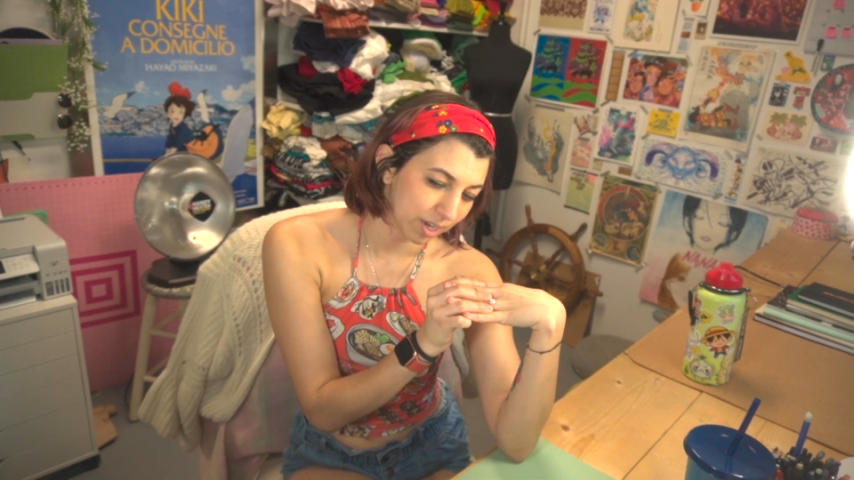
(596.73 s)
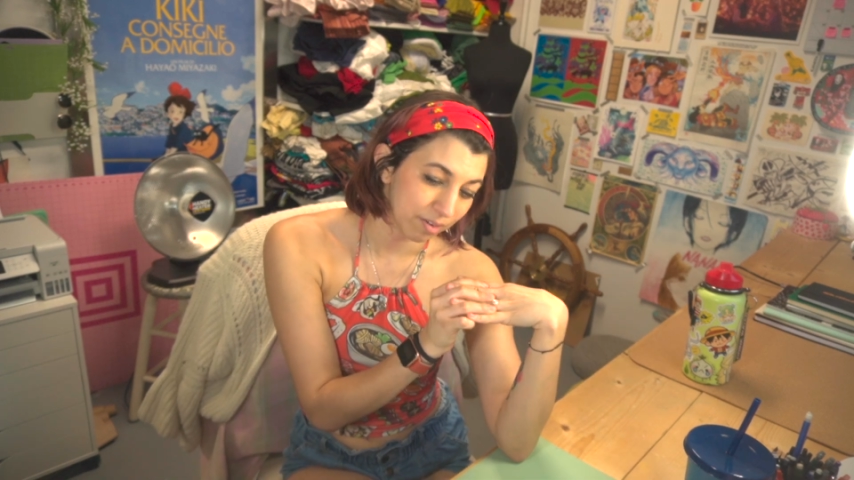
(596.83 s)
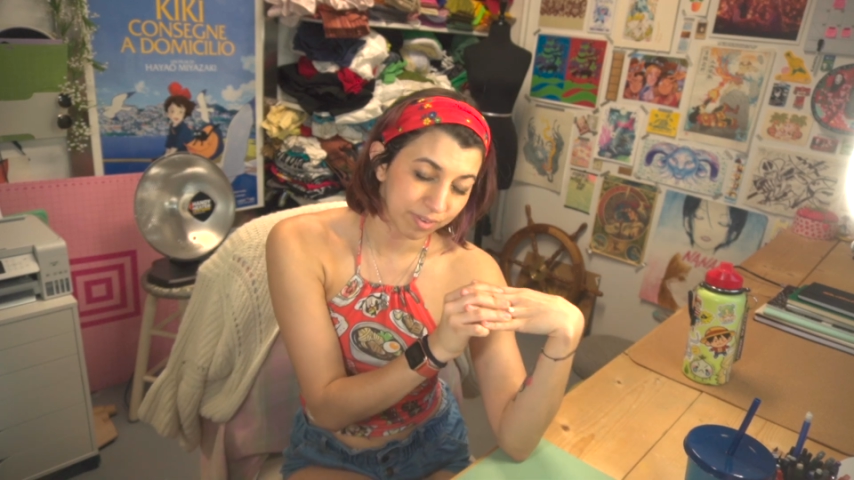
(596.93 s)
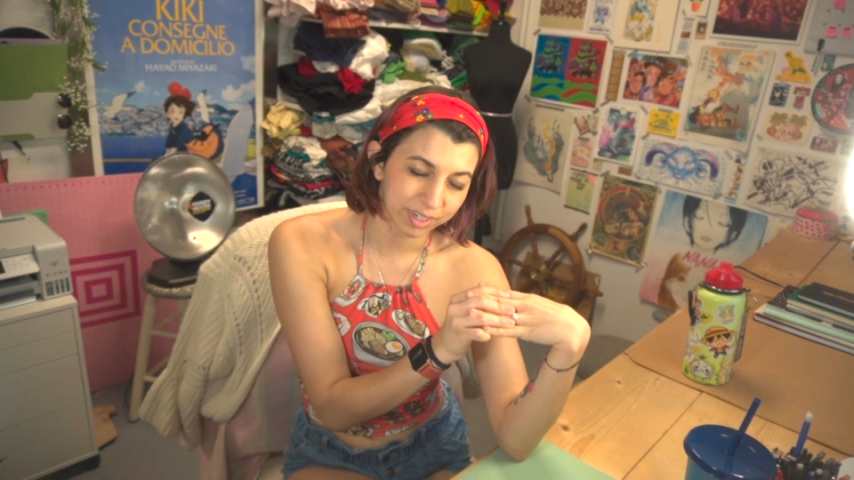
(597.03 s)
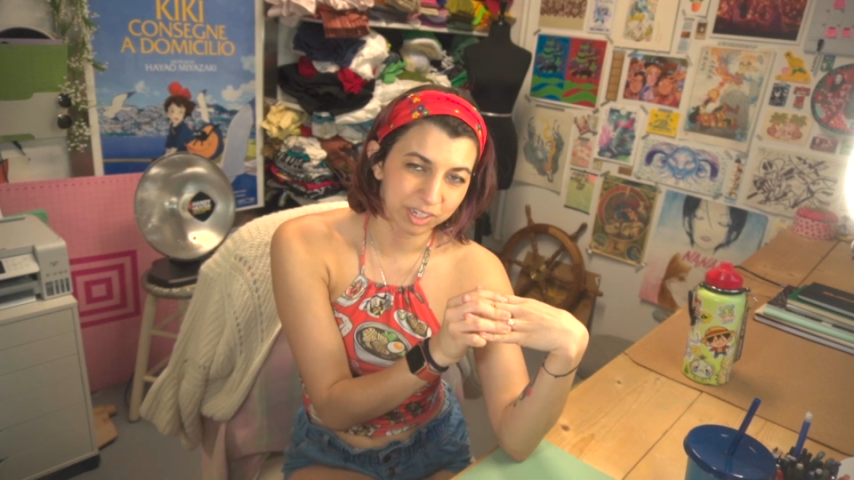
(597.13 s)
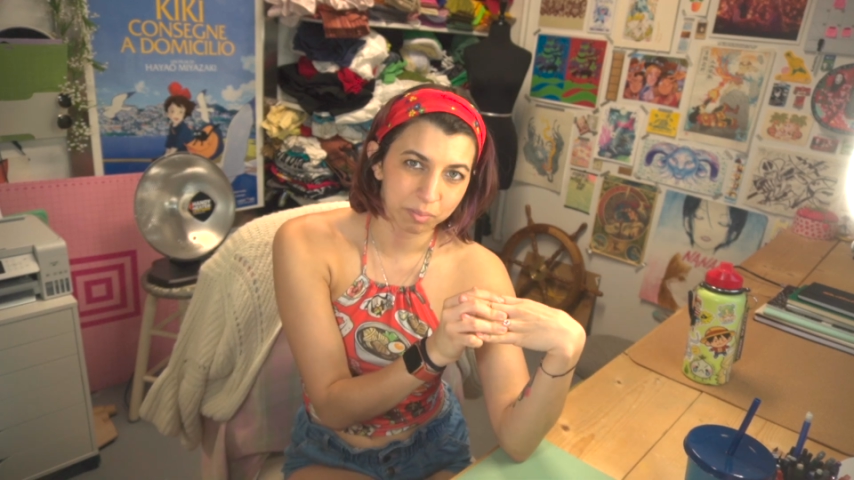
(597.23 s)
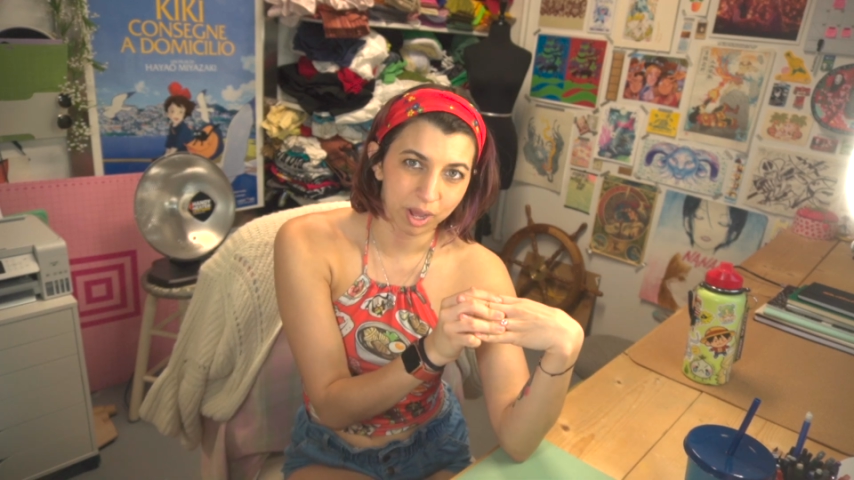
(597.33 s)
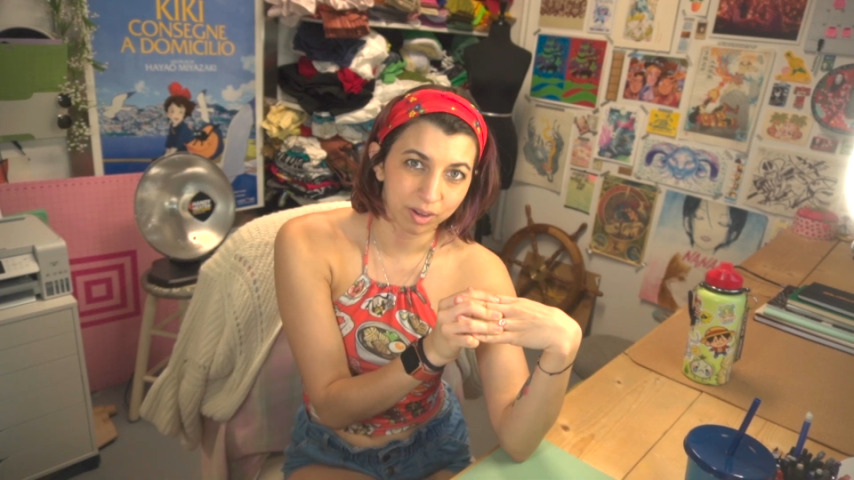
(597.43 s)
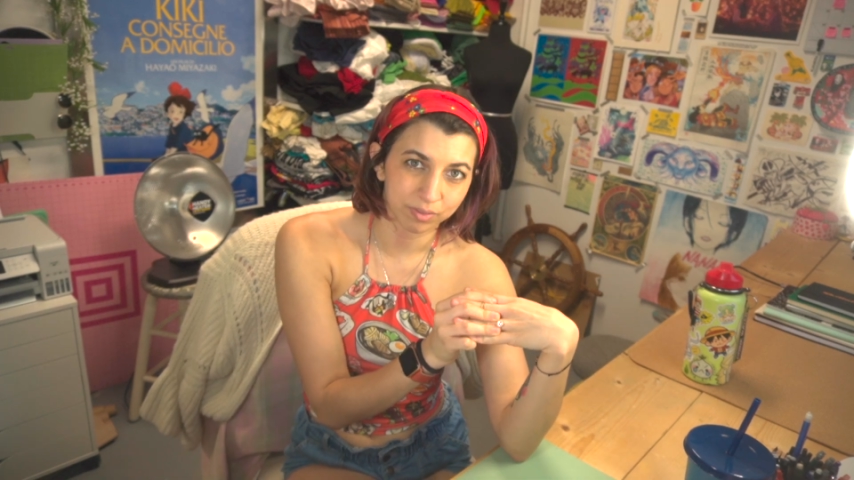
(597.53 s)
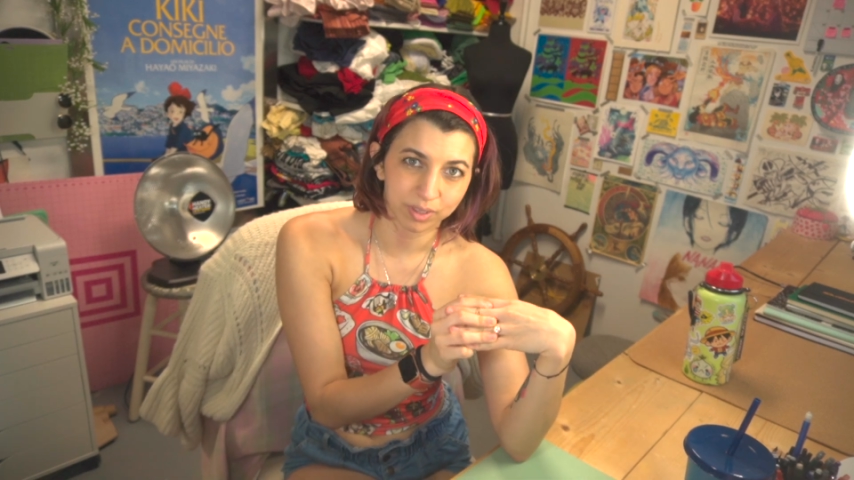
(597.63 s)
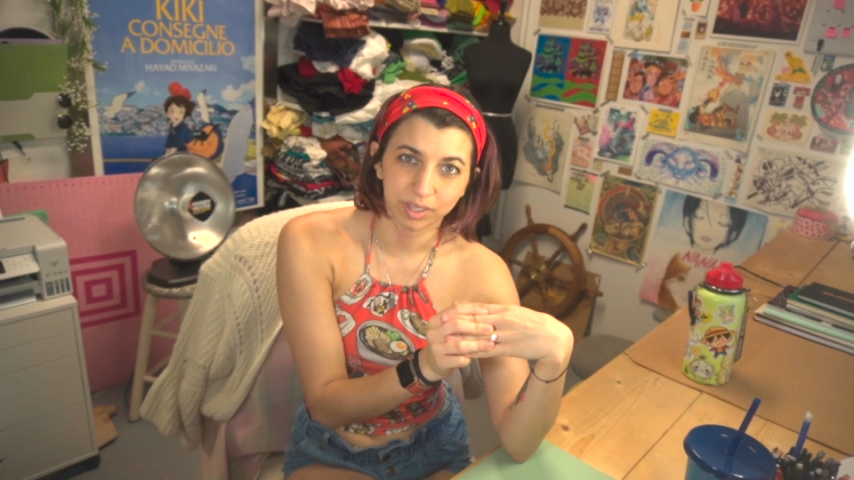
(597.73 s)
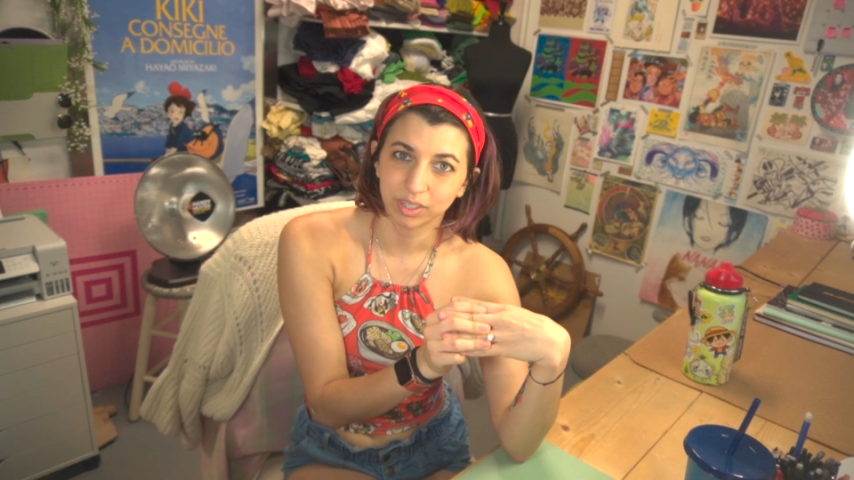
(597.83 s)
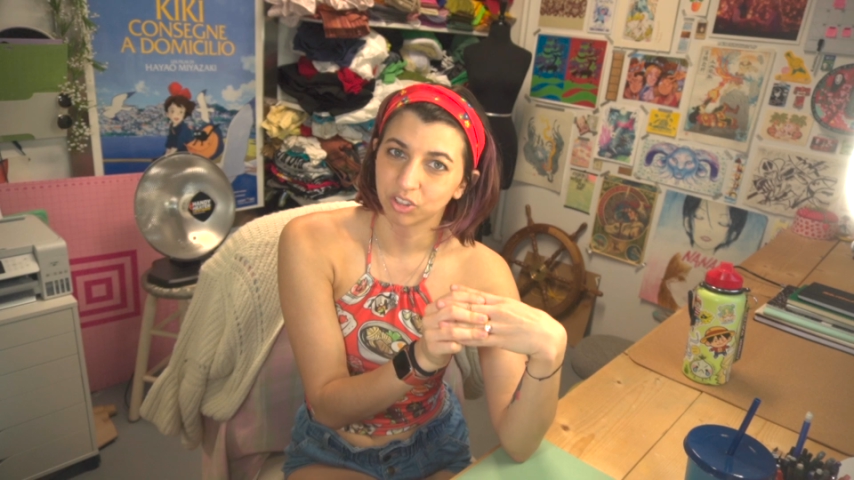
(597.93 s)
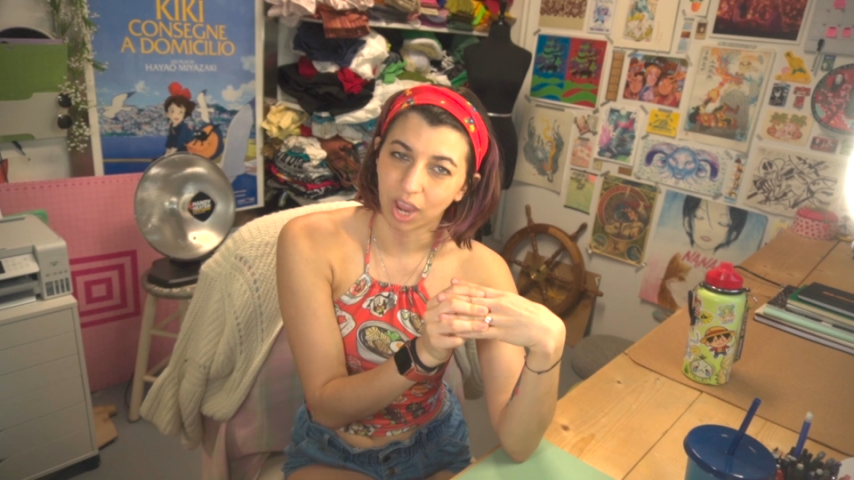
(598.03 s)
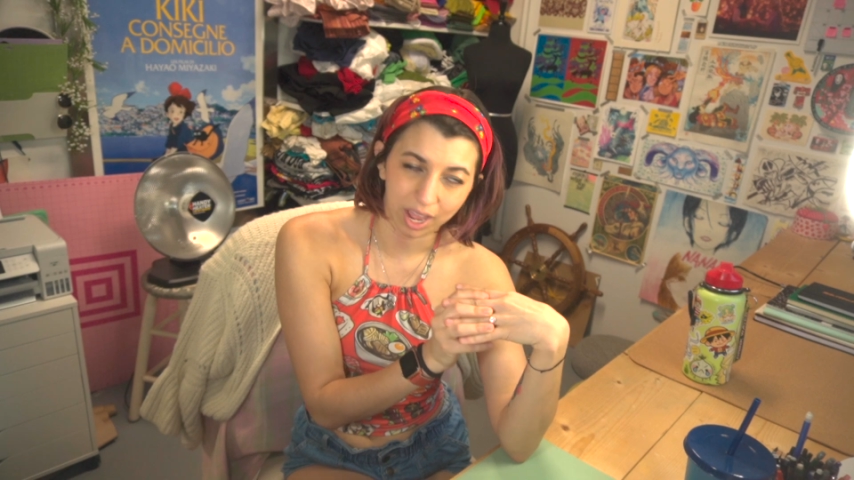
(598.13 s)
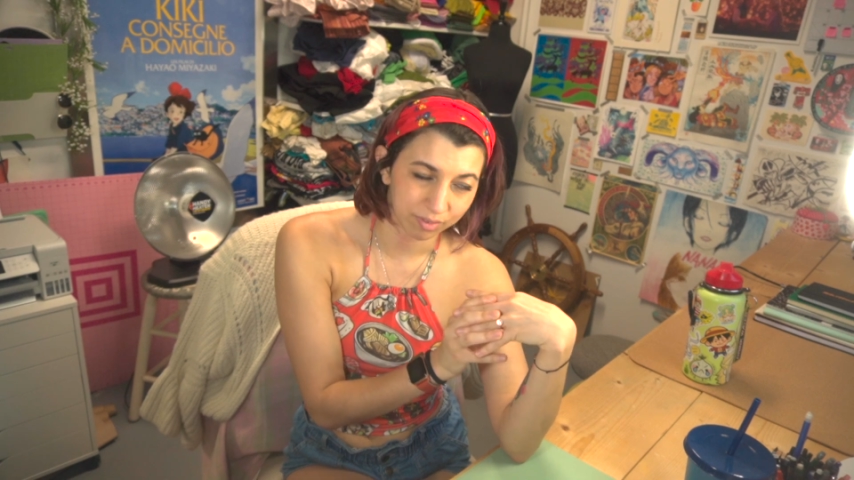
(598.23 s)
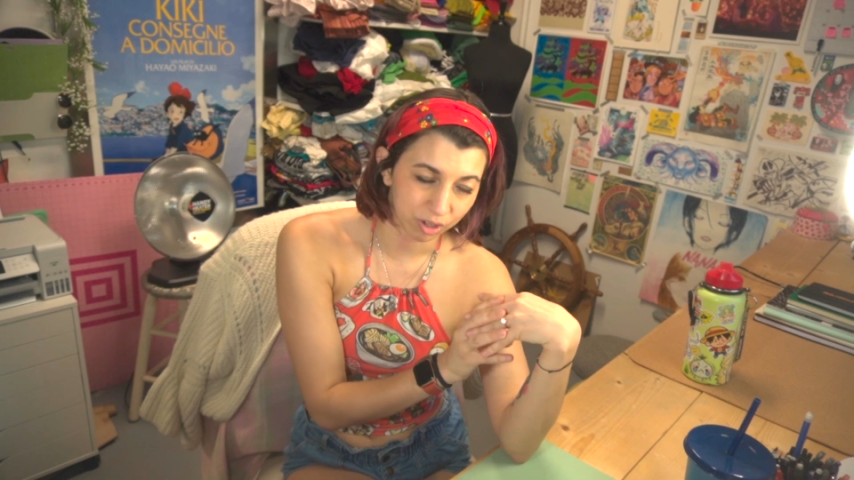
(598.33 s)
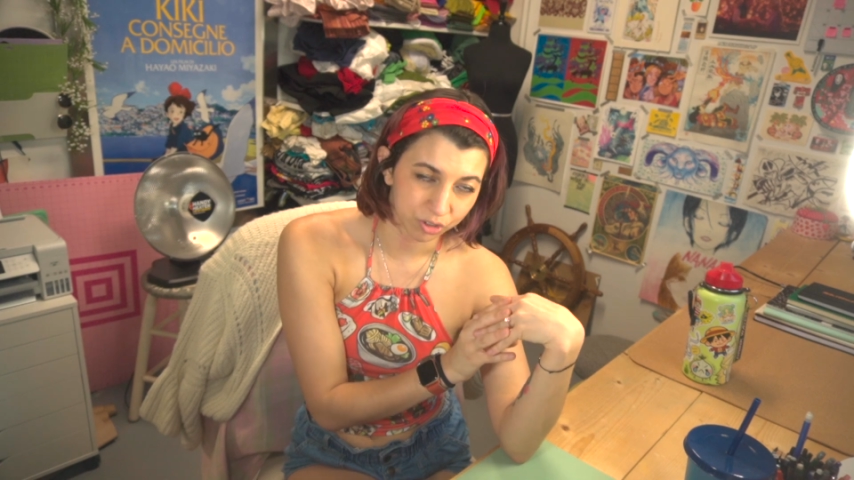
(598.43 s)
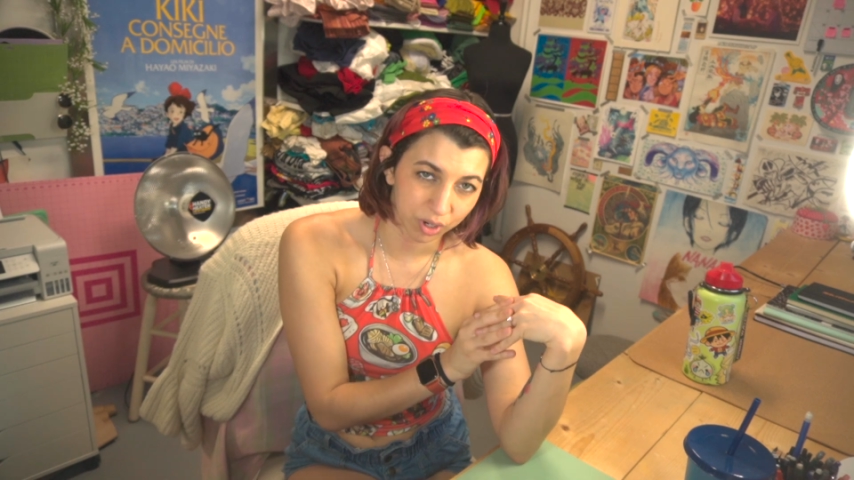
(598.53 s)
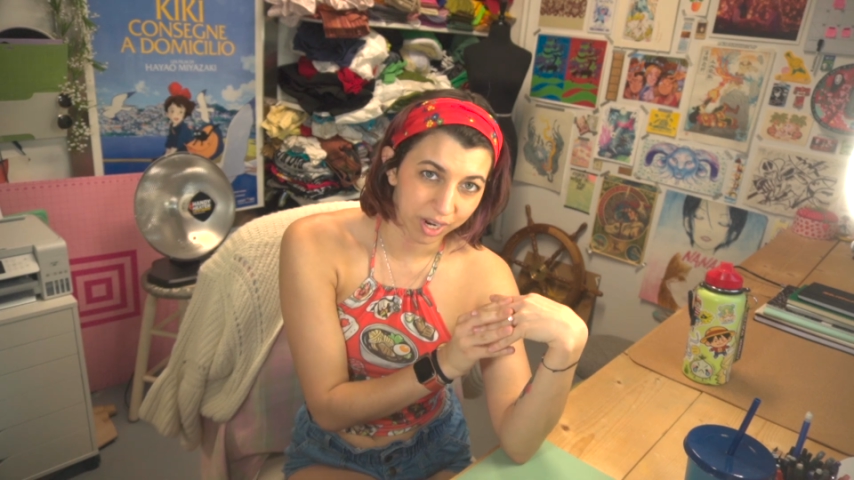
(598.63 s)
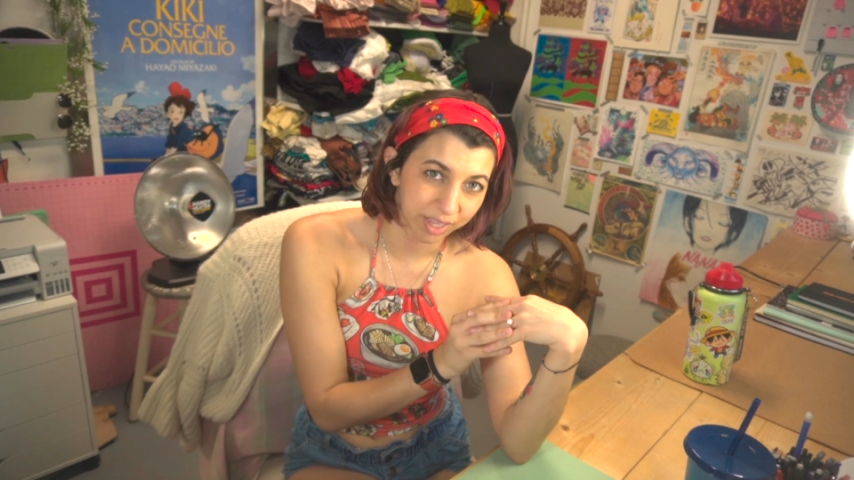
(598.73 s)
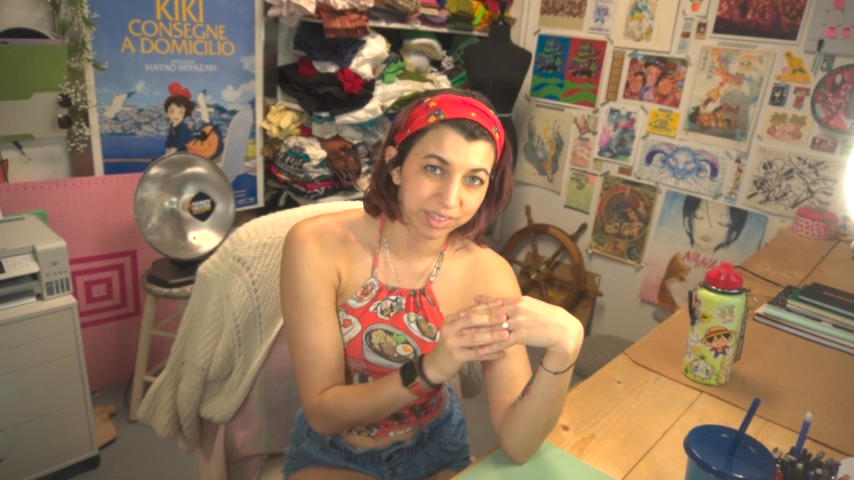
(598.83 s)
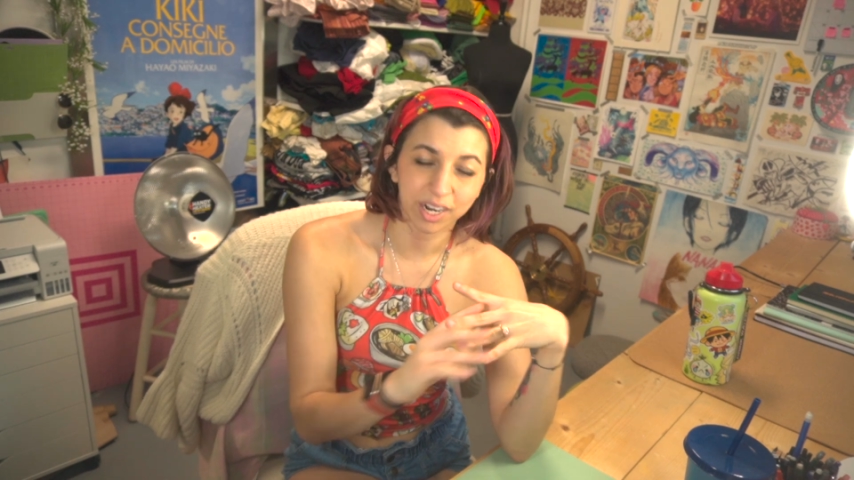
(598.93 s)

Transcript: a victim of the jack of all trades.